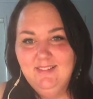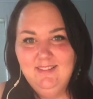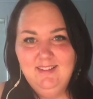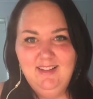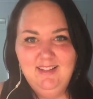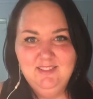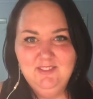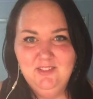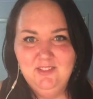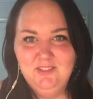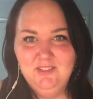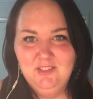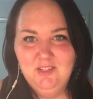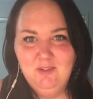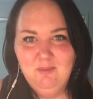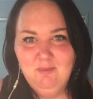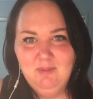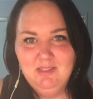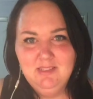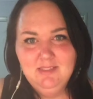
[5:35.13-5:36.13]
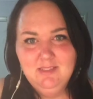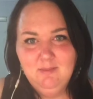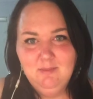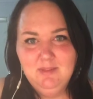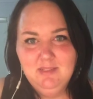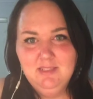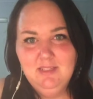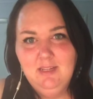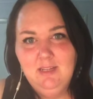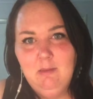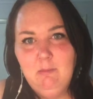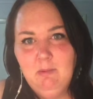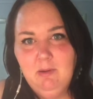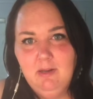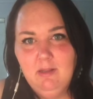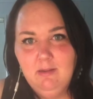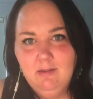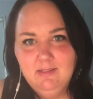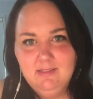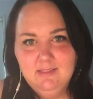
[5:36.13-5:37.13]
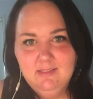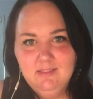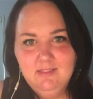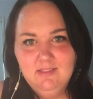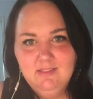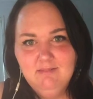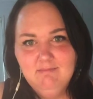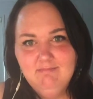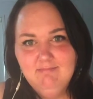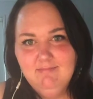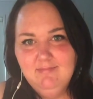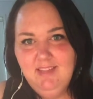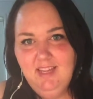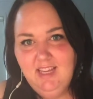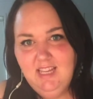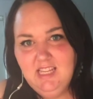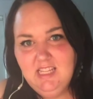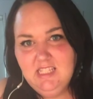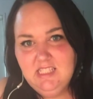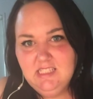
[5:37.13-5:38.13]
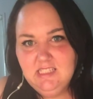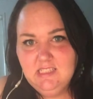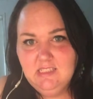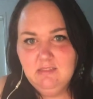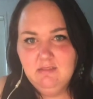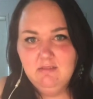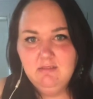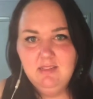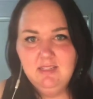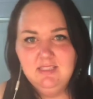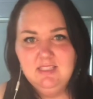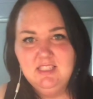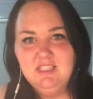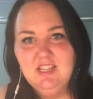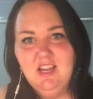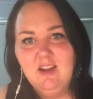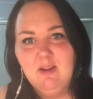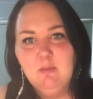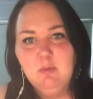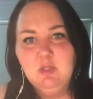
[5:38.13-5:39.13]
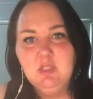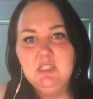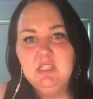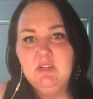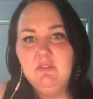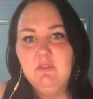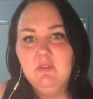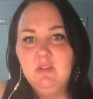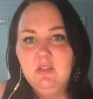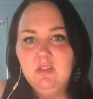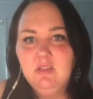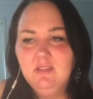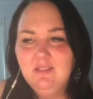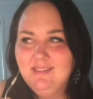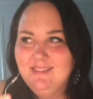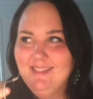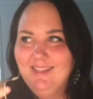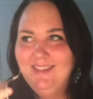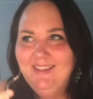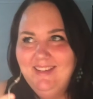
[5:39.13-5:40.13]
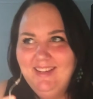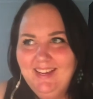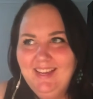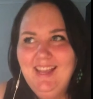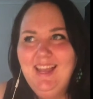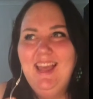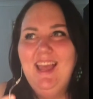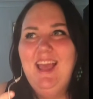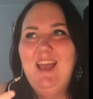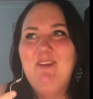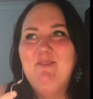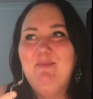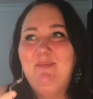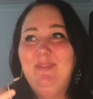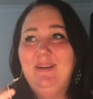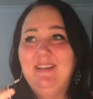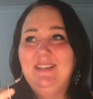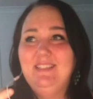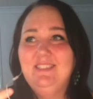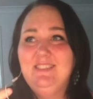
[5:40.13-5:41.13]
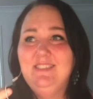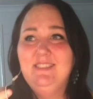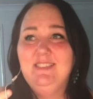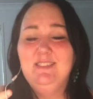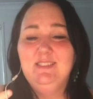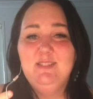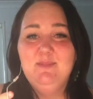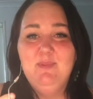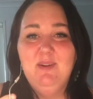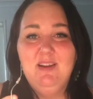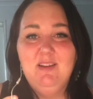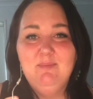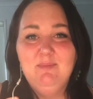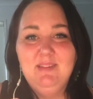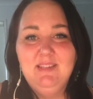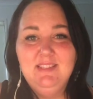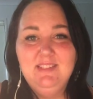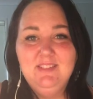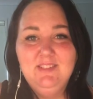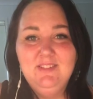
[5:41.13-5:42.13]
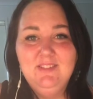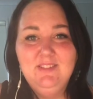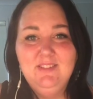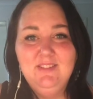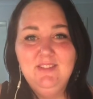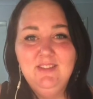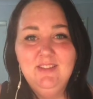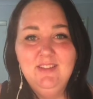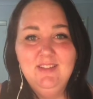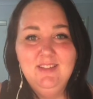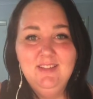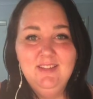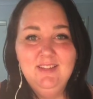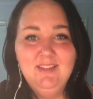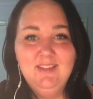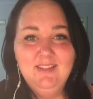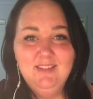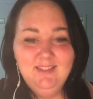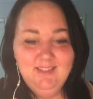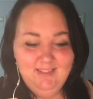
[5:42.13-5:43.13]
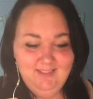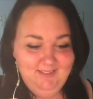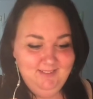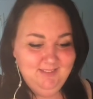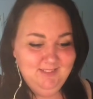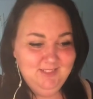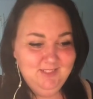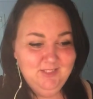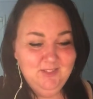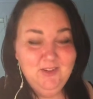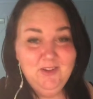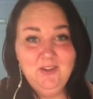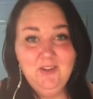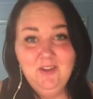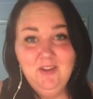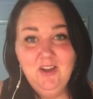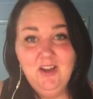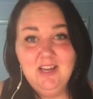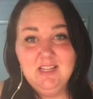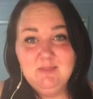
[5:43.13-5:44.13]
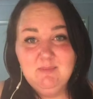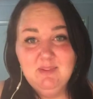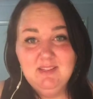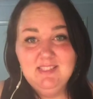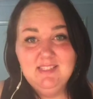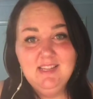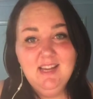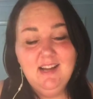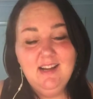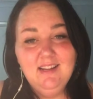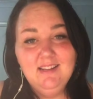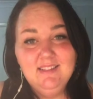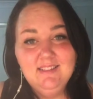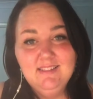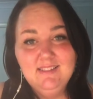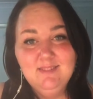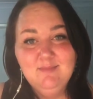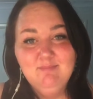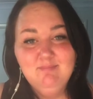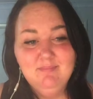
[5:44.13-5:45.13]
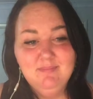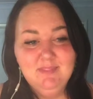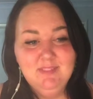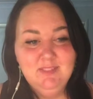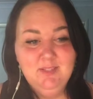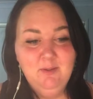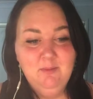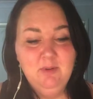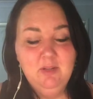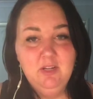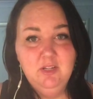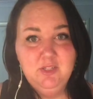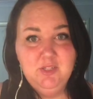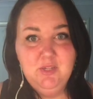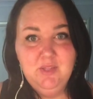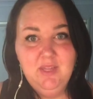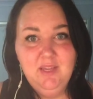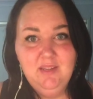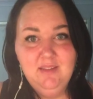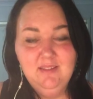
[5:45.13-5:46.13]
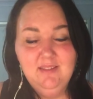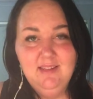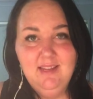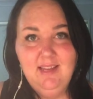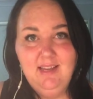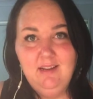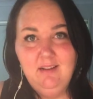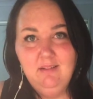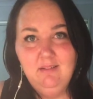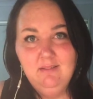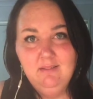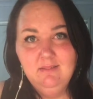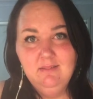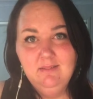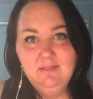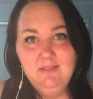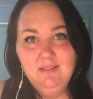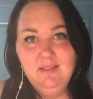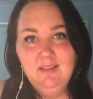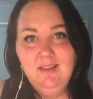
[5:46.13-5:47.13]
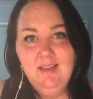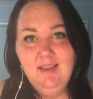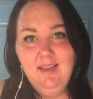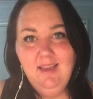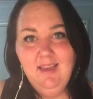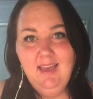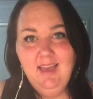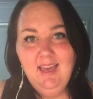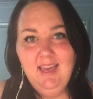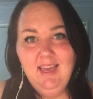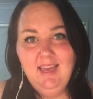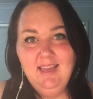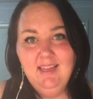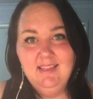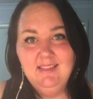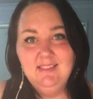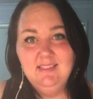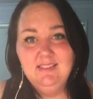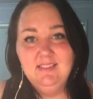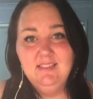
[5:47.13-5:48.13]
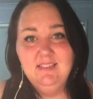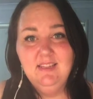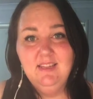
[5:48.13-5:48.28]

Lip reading: I don't show my stomach to anybody because it's got yuckies and undesirable stuff on it. So, but she's inspired me to show you guys my scars. So I'm going to do that now. And